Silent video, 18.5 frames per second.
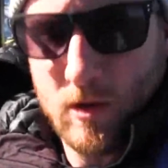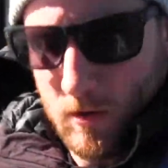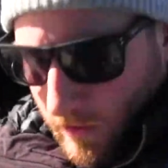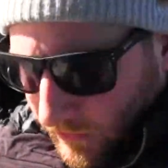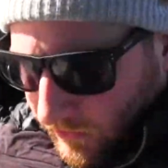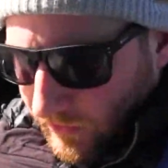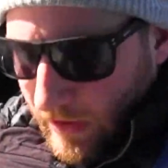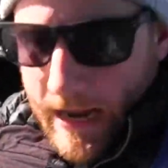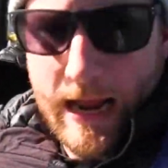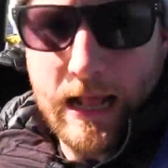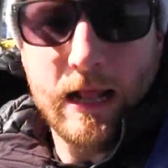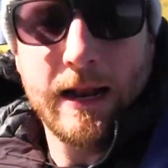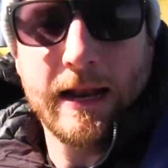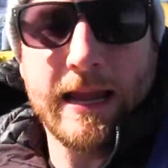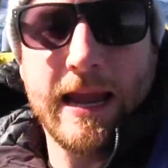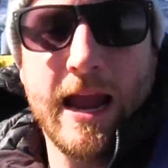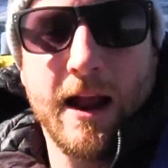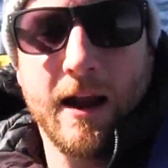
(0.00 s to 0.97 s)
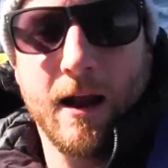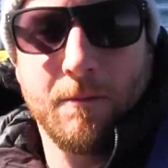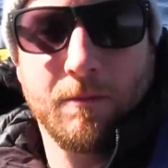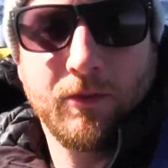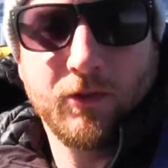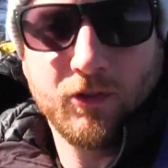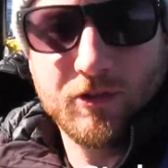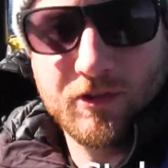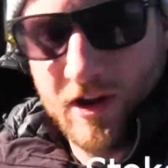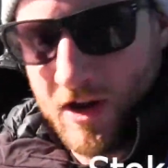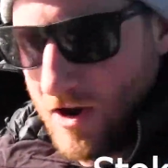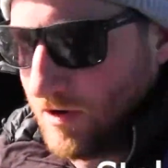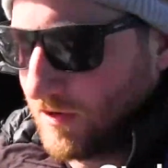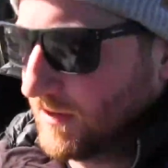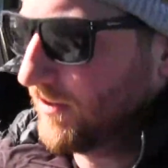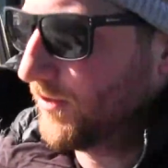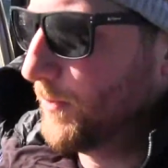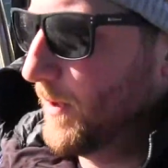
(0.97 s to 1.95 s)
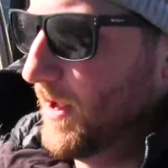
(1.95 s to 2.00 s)
We're sailing again. I'm
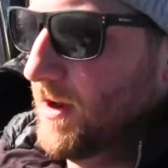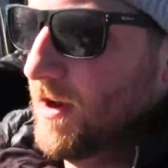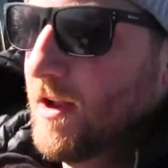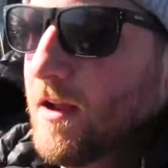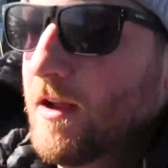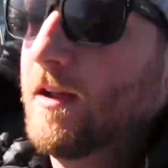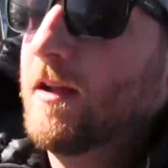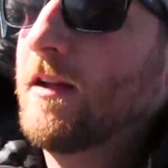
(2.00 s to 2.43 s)
stoked. It's been,